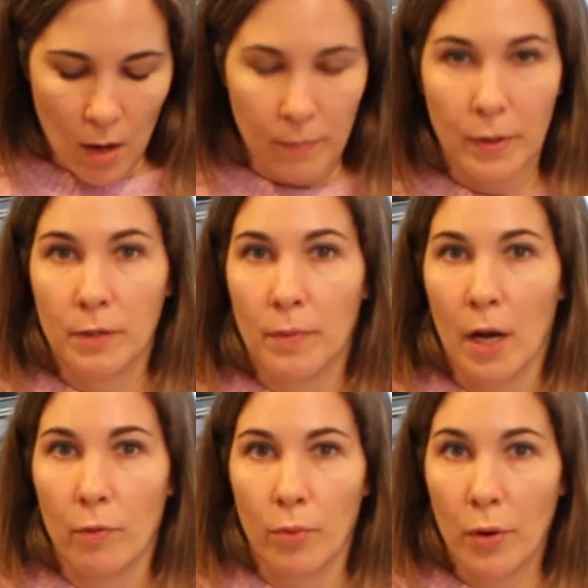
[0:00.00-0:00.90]
Put some
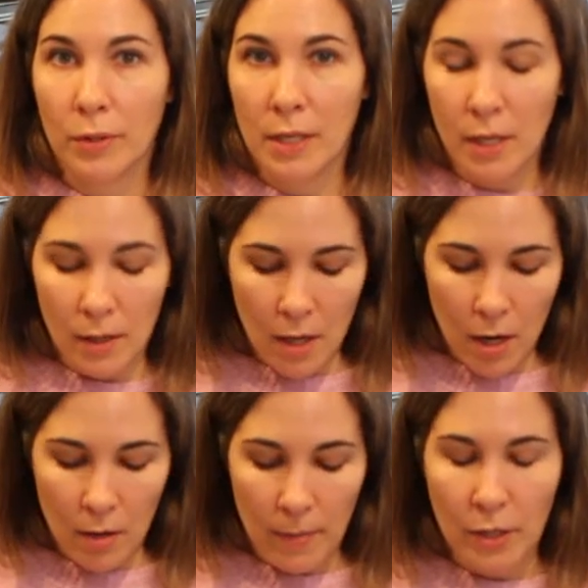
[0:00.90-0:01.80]
kind of protein in
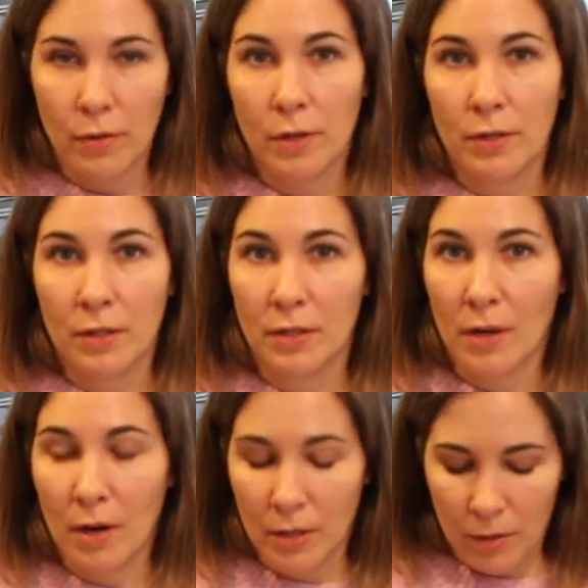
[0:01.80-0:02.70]
there, make sure there's a
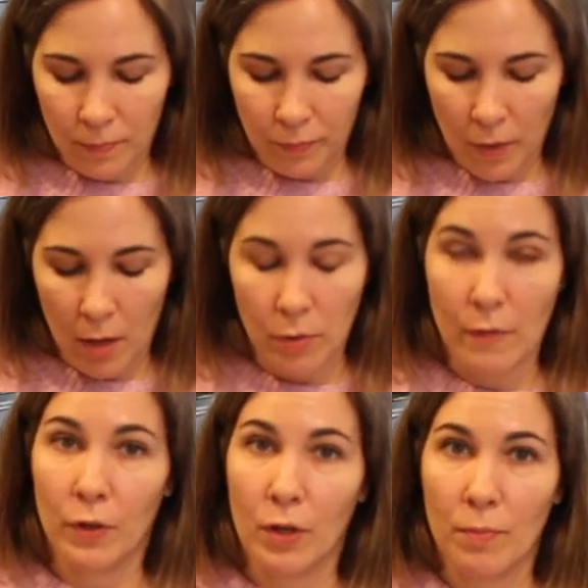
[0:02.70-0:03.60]
starch. You
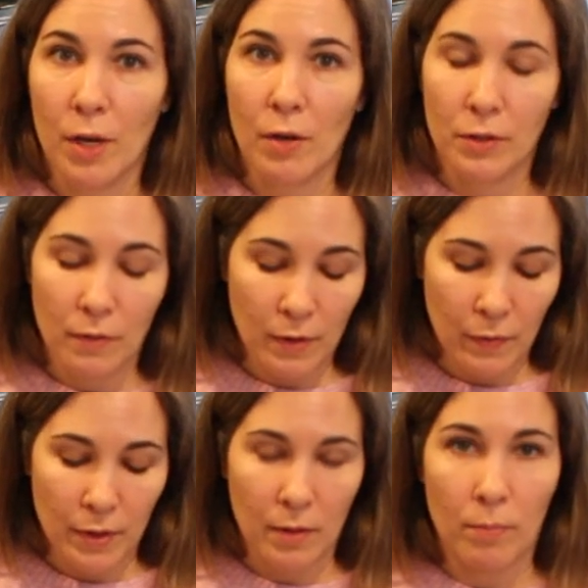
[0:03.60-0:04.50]
have a good meal. Serve it
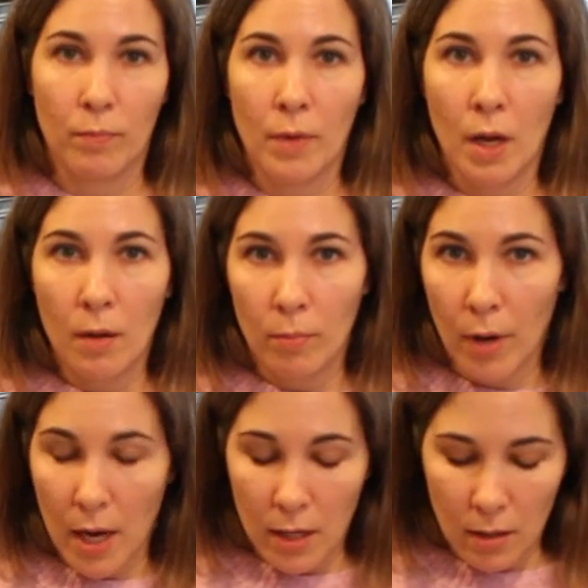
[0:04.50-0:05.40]
with some
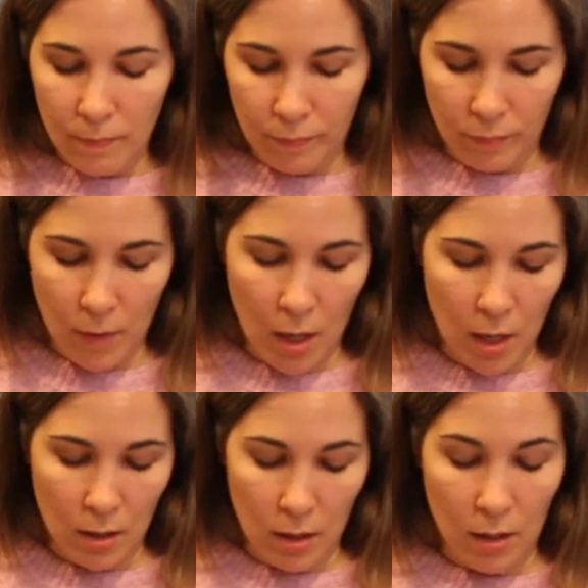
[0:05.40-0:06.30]
bread,
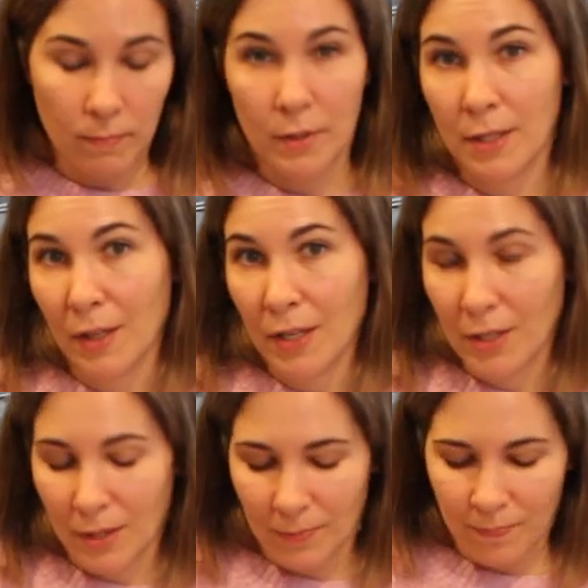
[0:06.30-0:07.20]
and it's
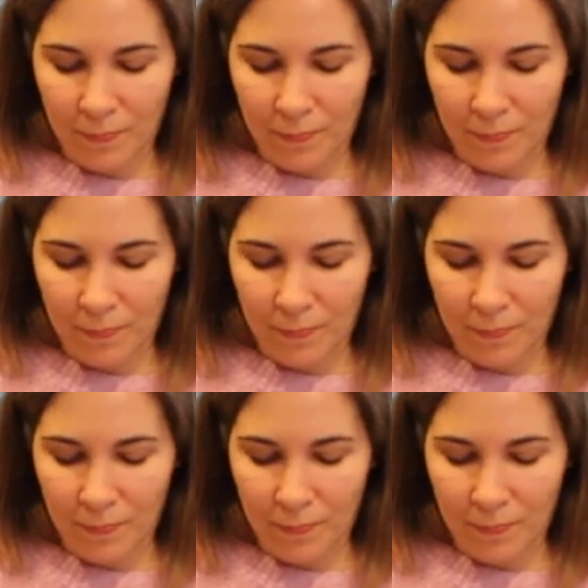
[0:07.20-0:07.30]
delicious.